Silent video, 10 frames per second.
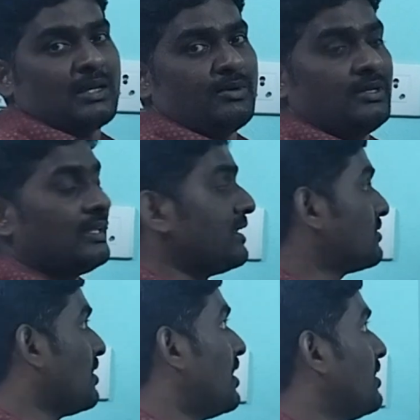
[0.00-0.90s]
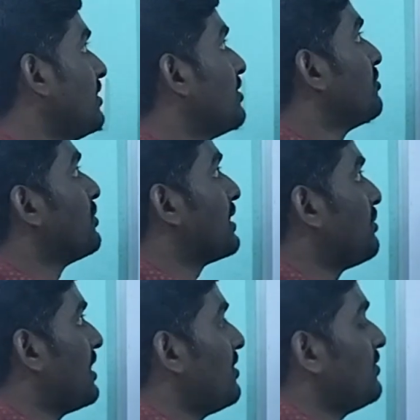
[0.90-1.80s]
pyramid, that is called
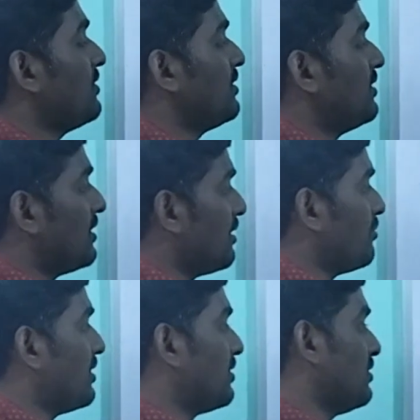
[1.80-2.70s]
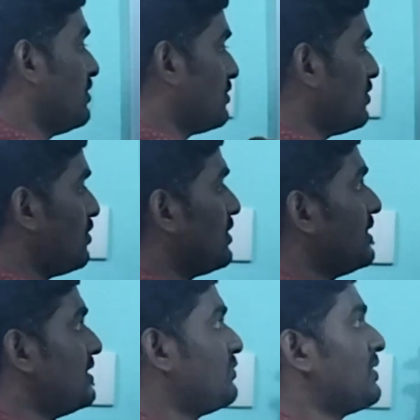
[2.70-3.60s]
pyramid of number. So
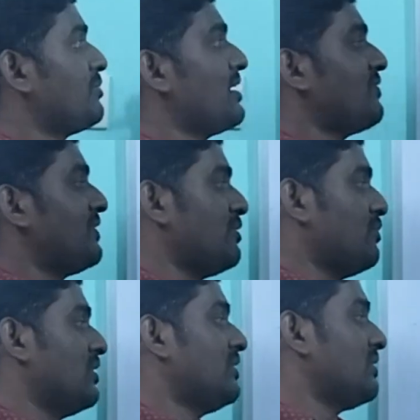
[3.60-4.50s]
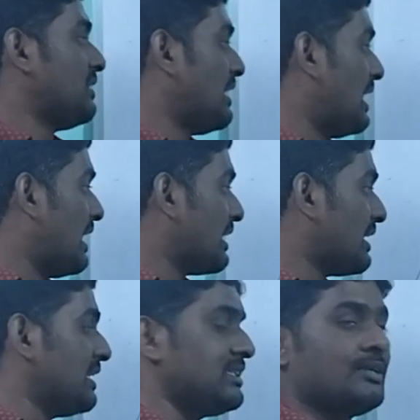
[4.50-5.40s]
in this pyramid of number, the
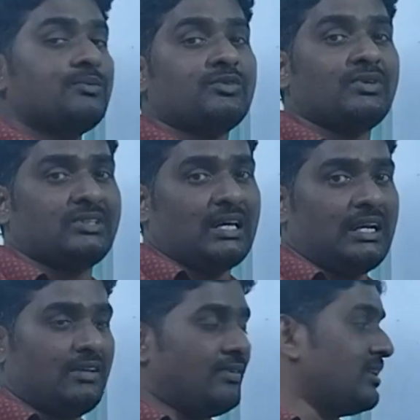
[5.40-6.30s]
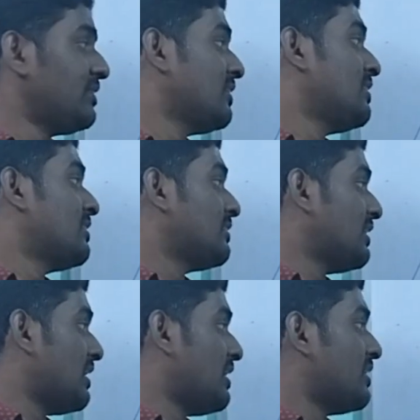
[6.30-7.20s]
organisms which are living,
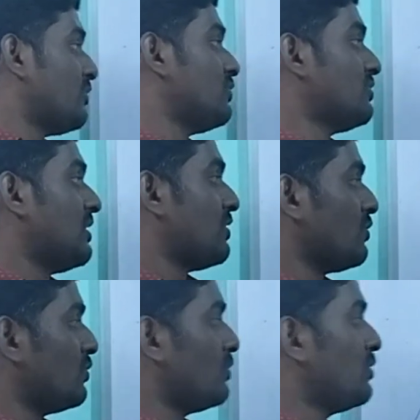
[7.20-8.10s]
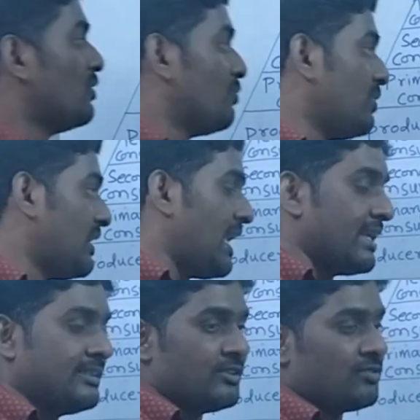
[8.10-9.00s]
they are used to be
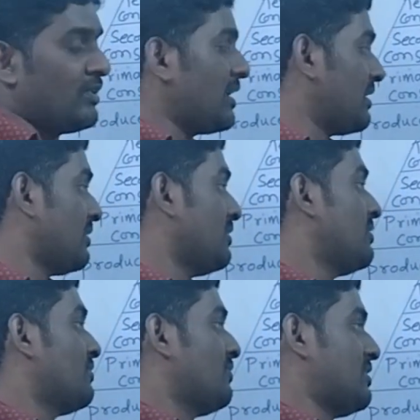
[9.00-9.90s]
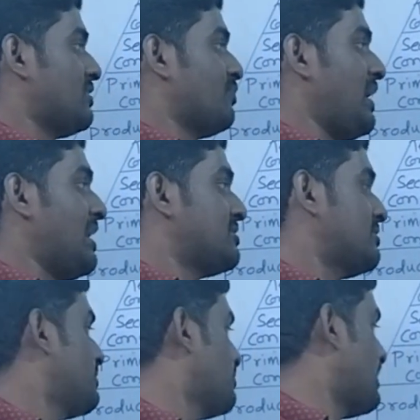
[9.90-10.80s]
like this. What? First,
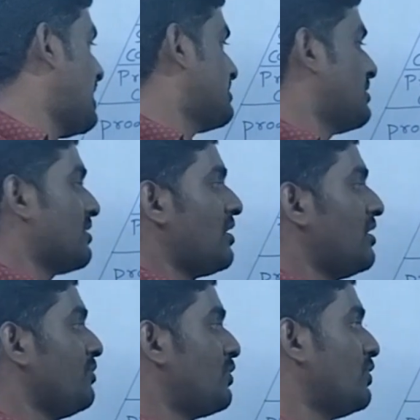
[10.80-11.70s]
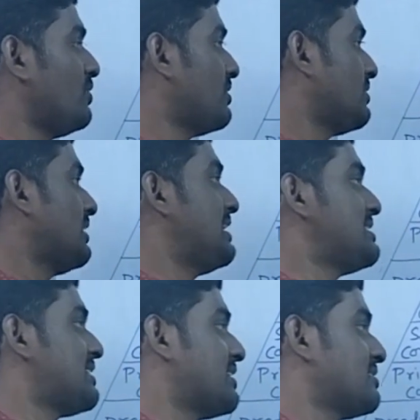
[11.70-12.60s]
plants. Plants are called producers.
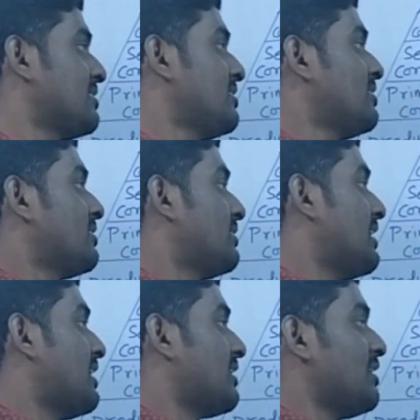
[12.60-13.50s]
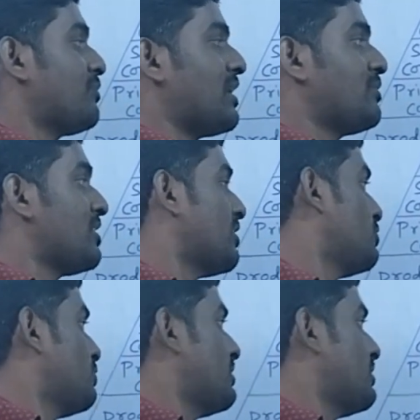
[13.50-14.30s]
Insects, they are the primary